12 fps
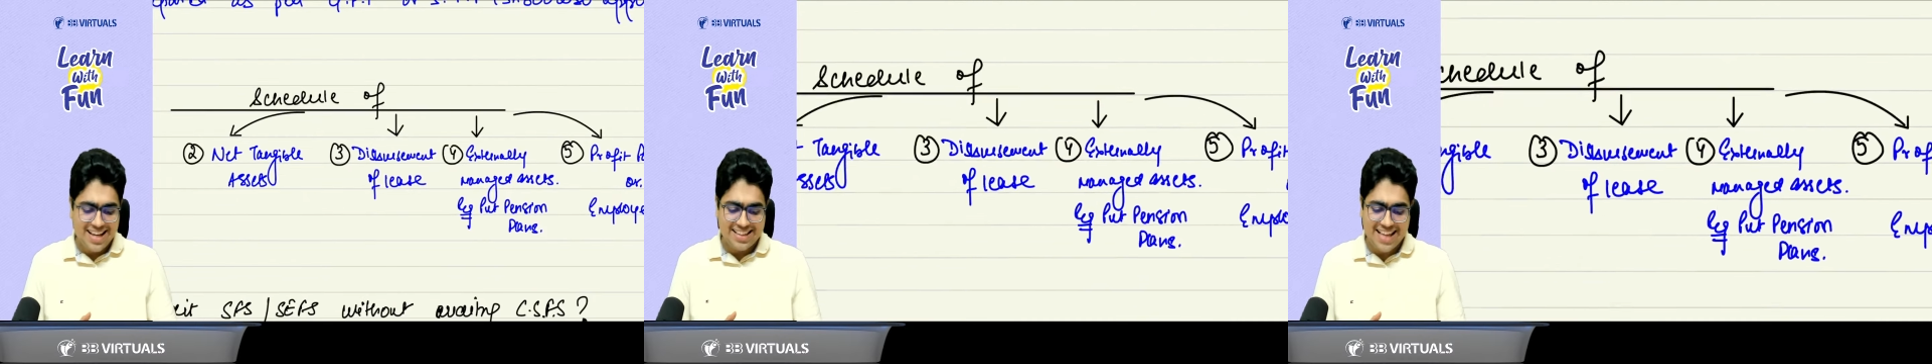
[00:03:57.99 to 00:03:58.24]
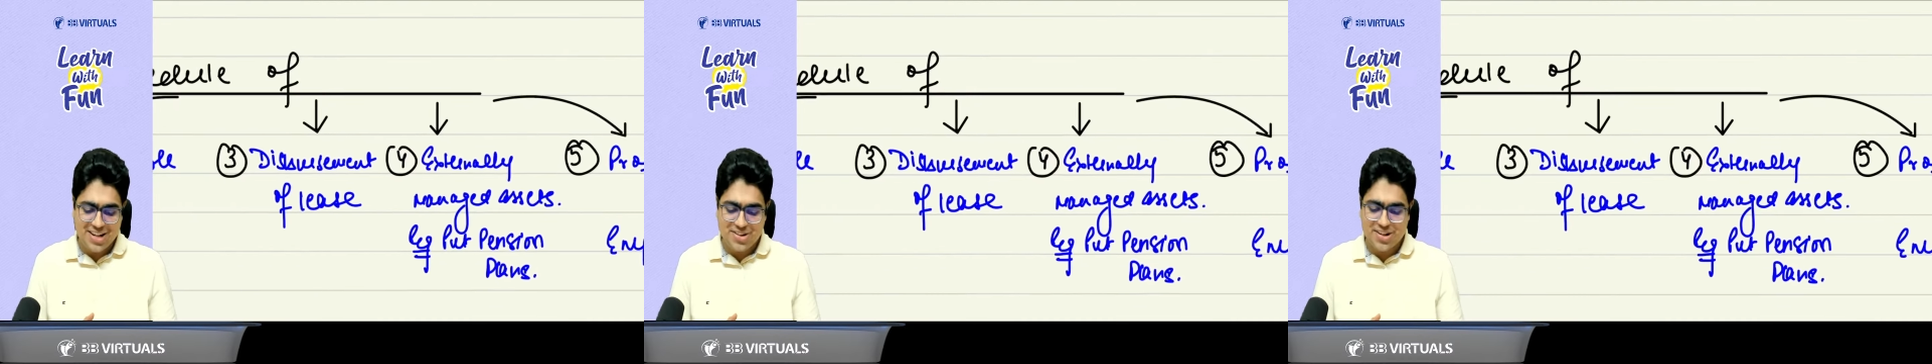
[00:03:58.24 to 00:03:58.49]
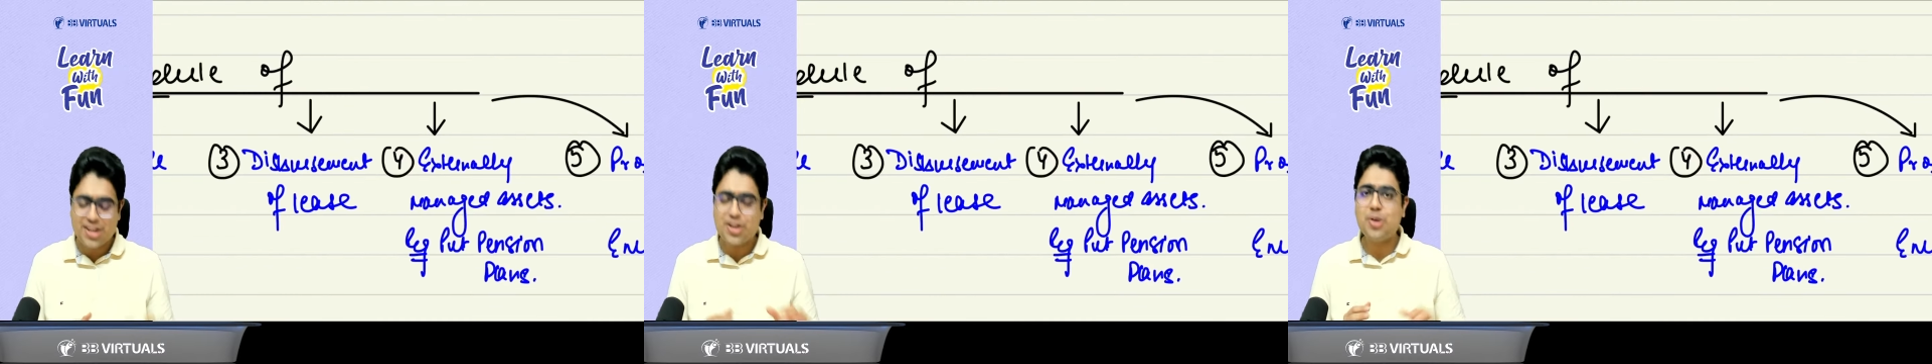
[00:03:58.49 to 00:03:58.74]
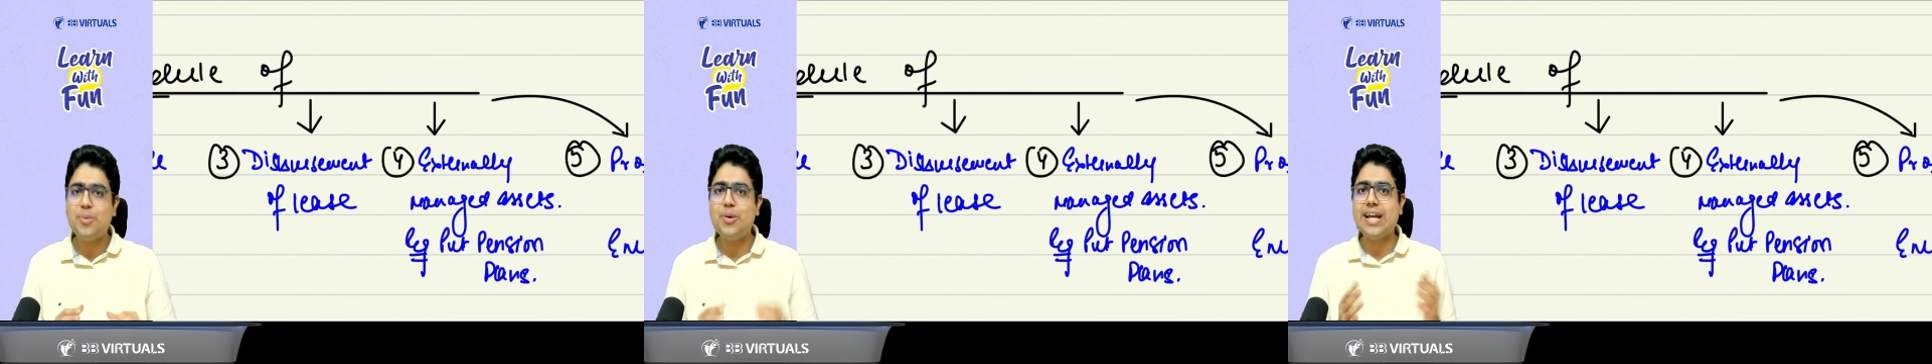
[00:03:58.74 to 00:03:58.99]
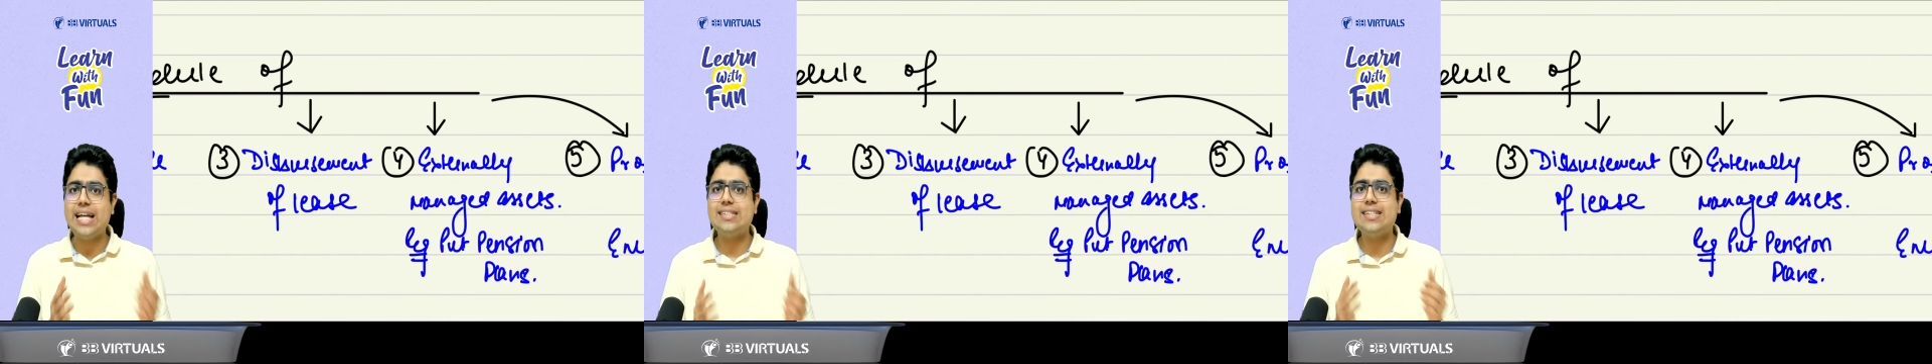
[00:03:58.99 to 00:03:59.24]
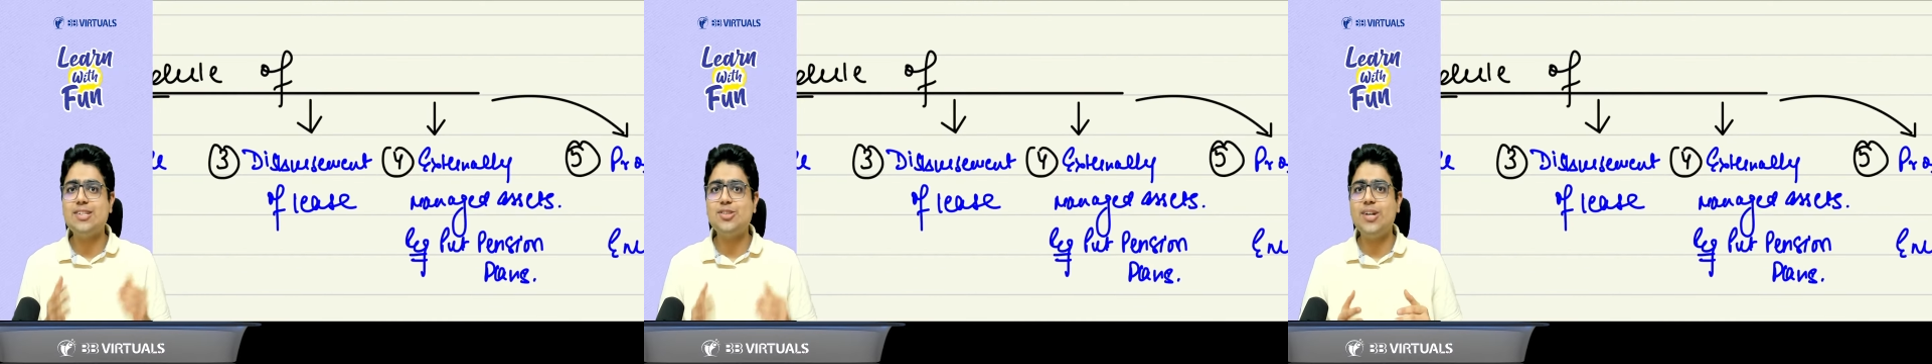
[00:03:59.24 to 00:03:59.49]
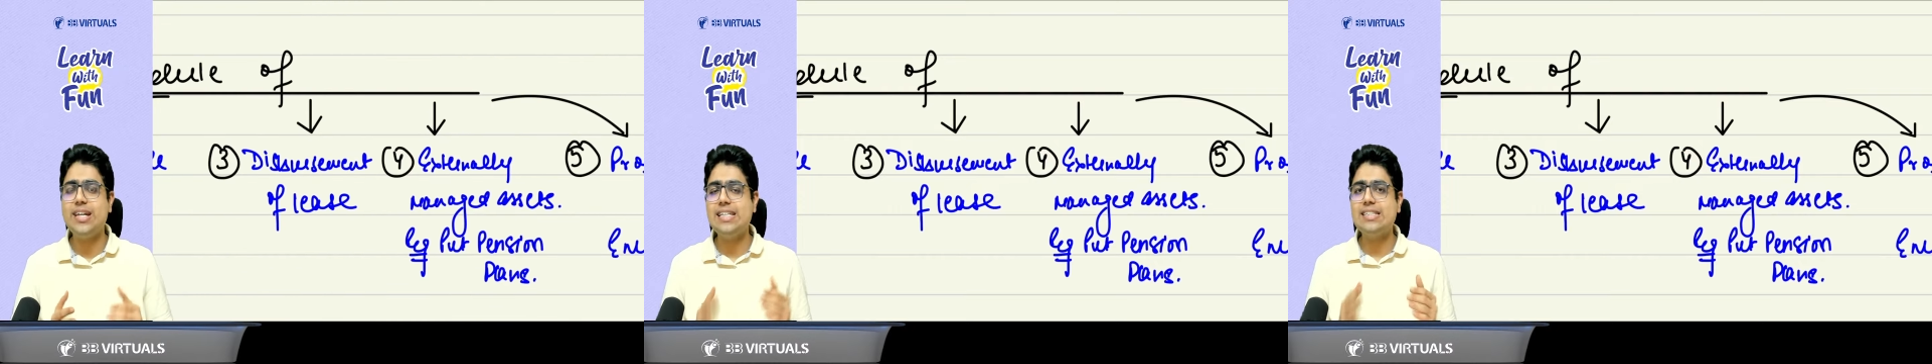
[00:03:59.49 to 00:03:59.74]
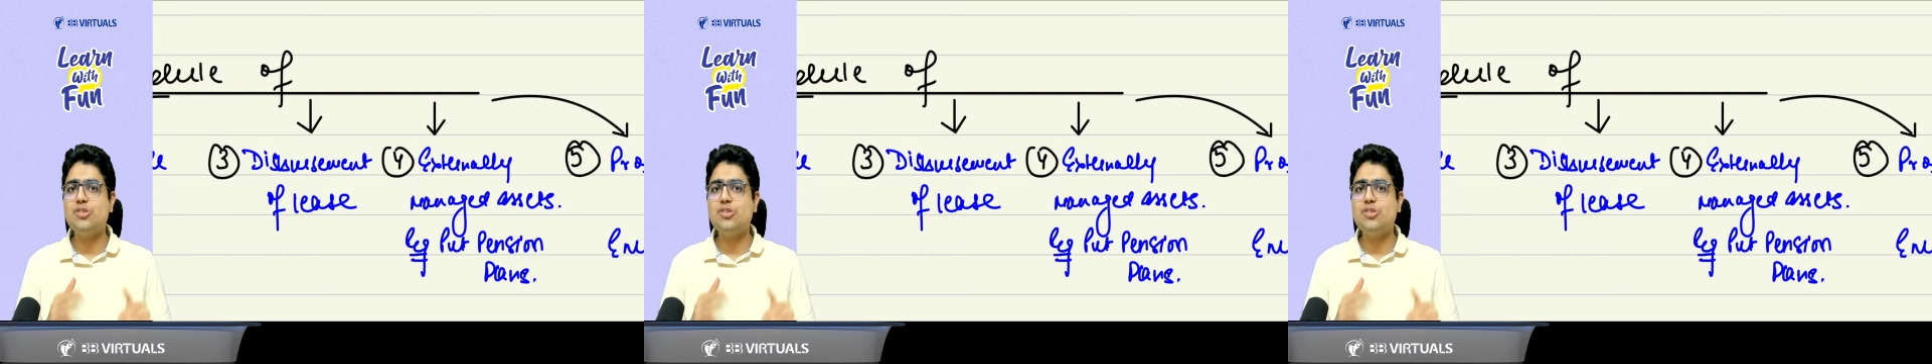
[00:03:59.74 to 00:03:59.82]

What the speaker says: Then you can talk about assets on lease.